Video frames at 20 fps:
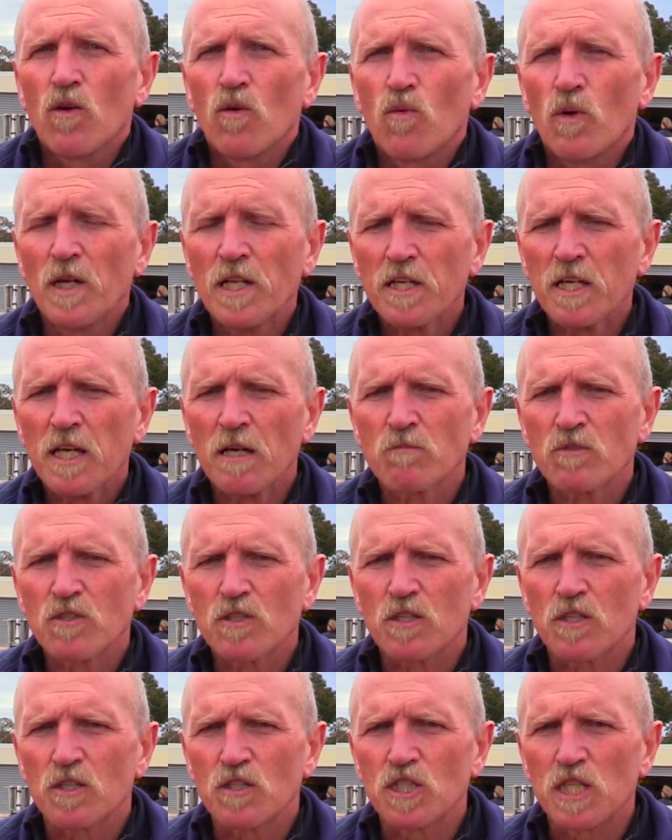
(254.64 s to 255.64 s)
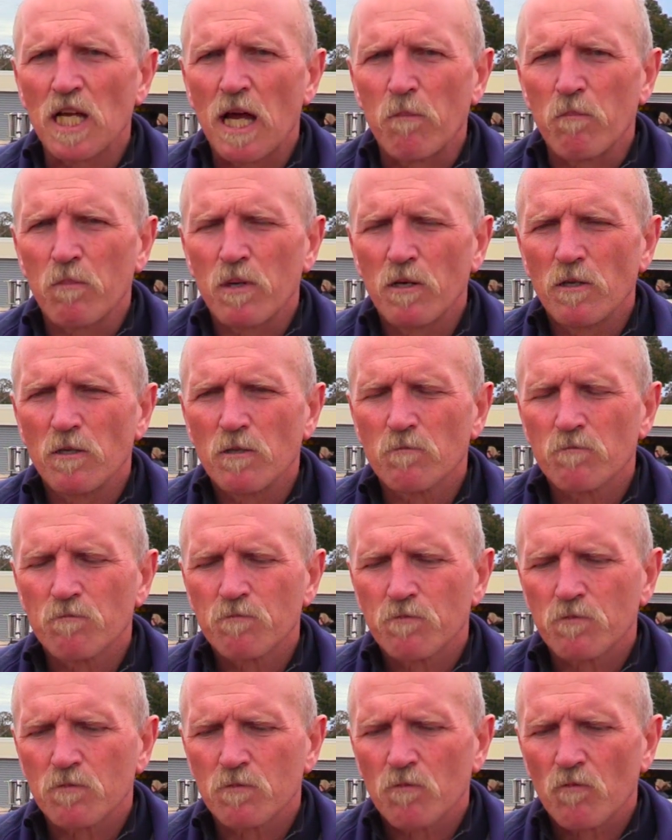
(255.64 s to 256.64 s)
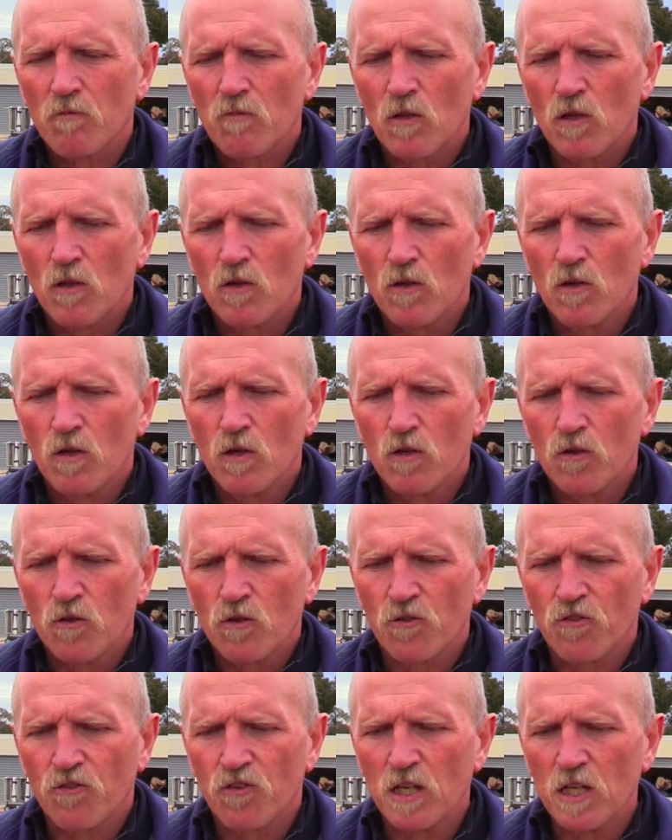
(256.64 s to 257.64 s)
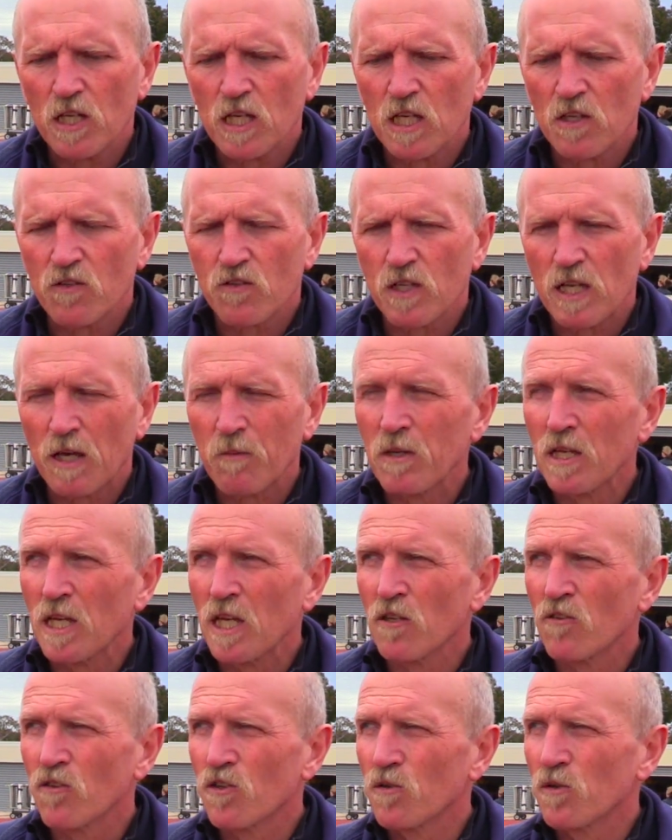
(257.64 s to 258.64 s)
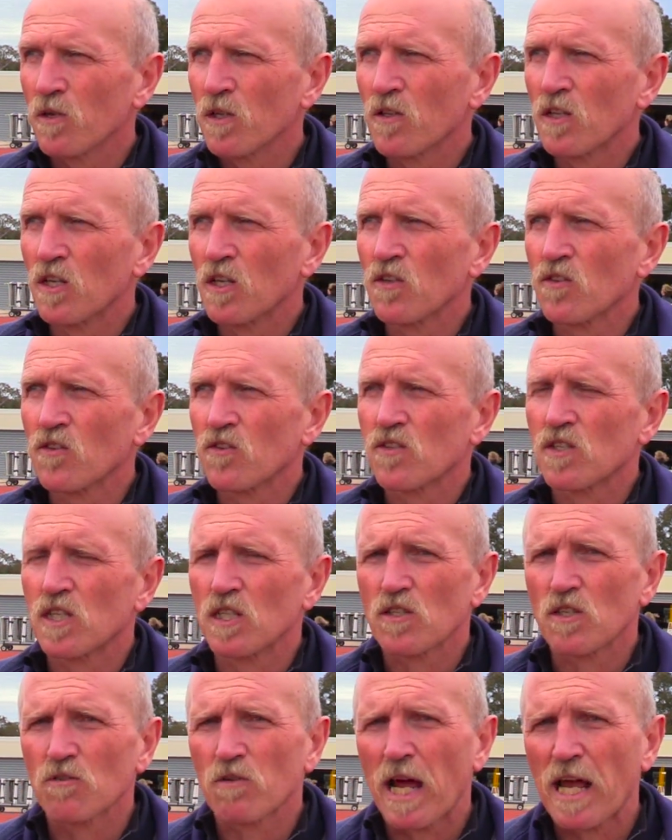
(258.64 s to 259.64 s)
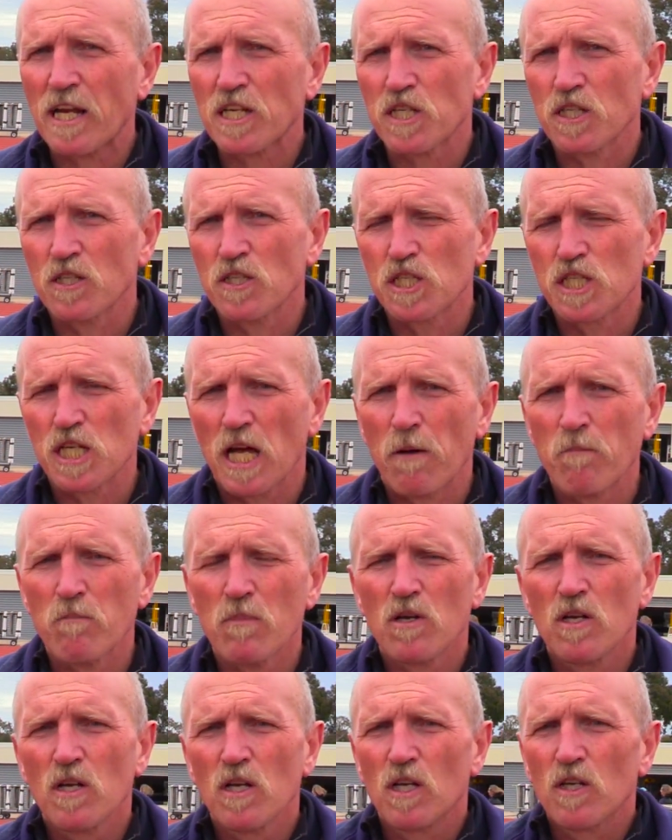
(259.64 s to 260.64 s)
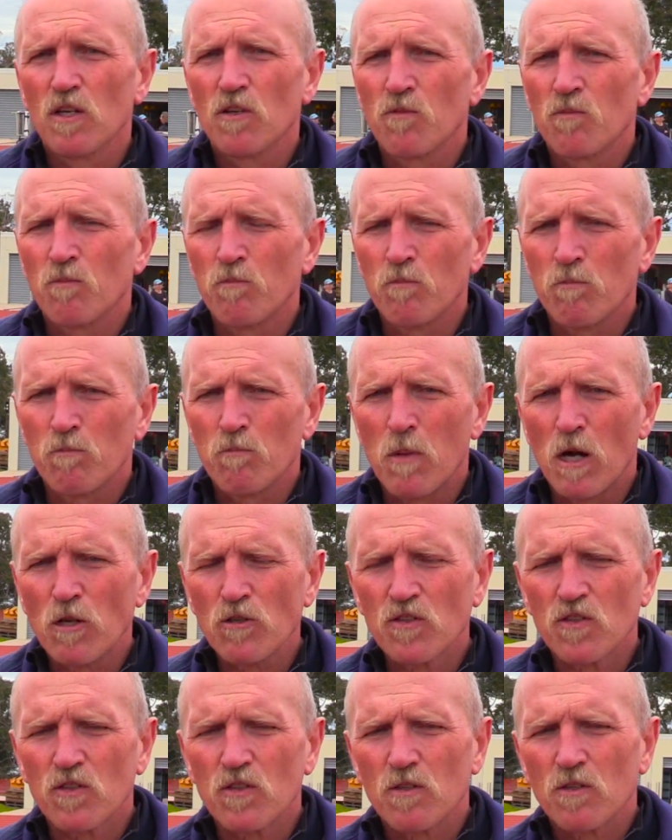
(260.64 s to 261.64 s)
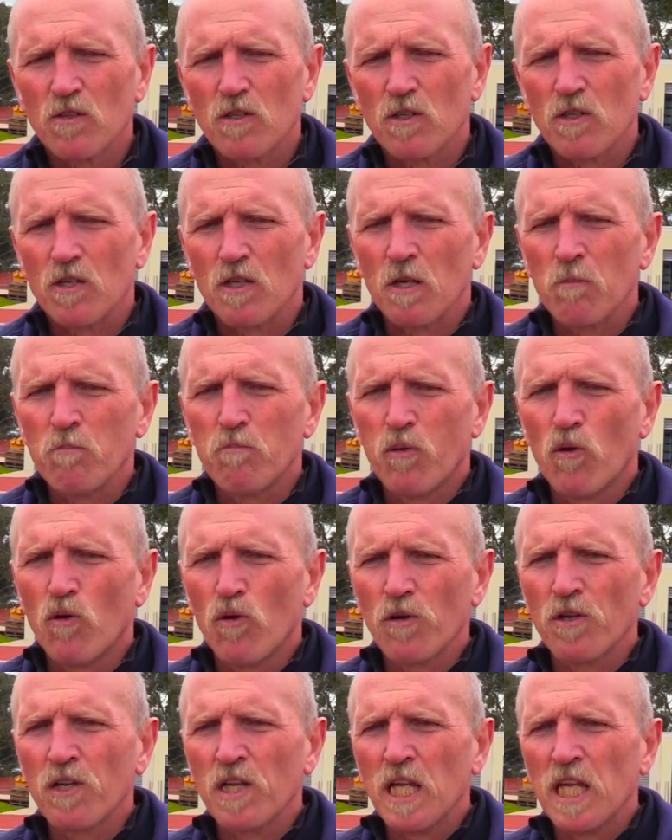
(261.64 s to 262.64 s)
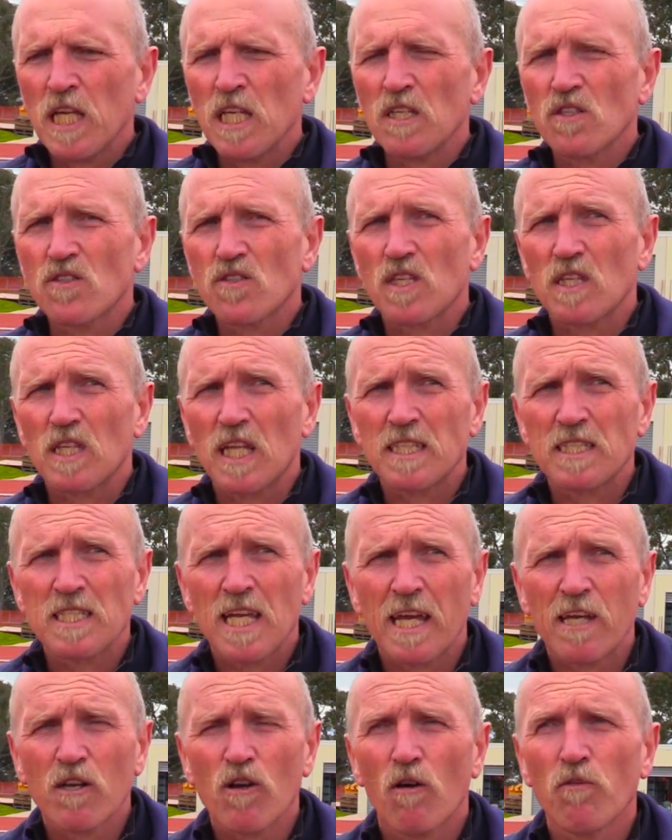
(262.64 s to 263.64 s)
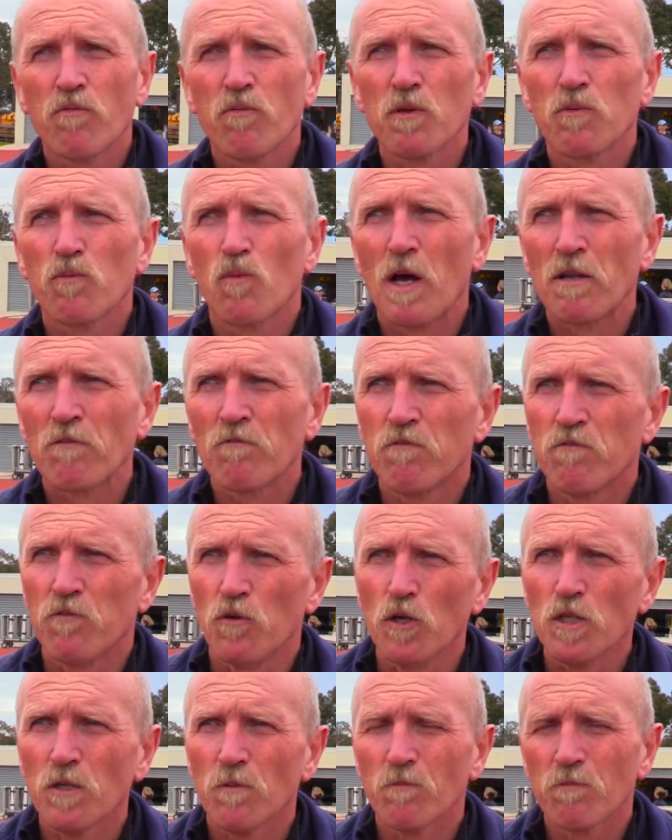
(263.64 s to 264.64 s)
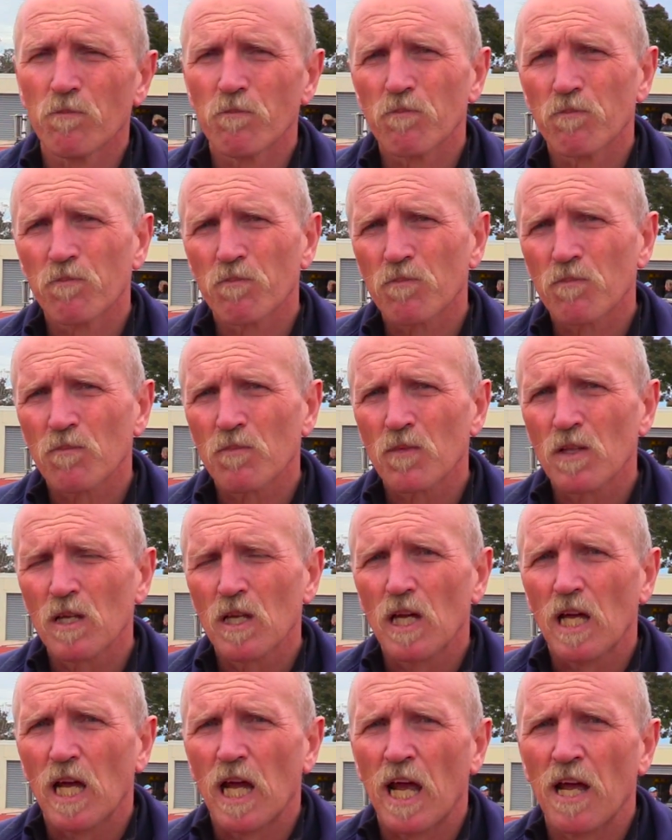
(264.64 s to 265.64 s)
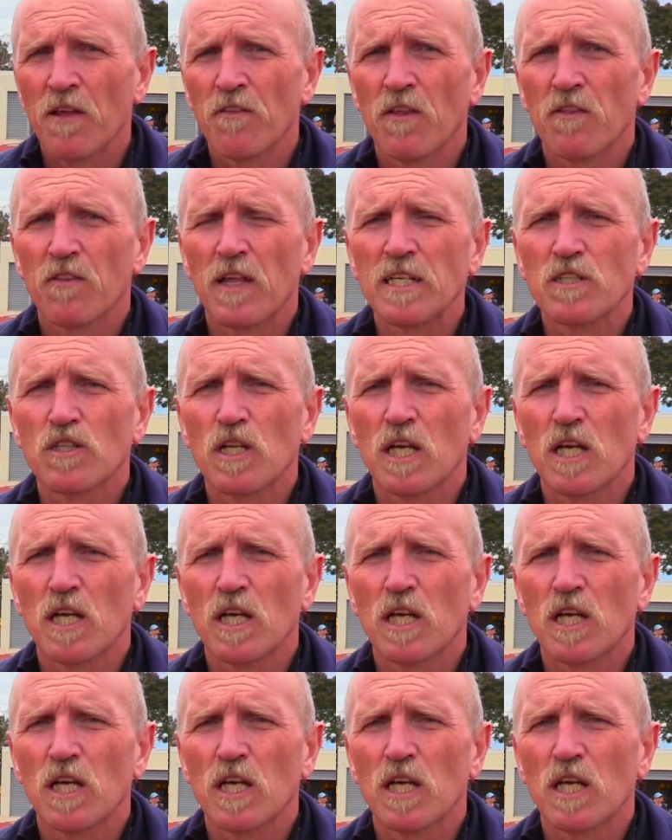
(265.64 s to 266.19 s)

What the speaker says: When it comes to the jump, you'll see kids coming in doing the scissor action jump. Most important is that they take off with 1 foot and that they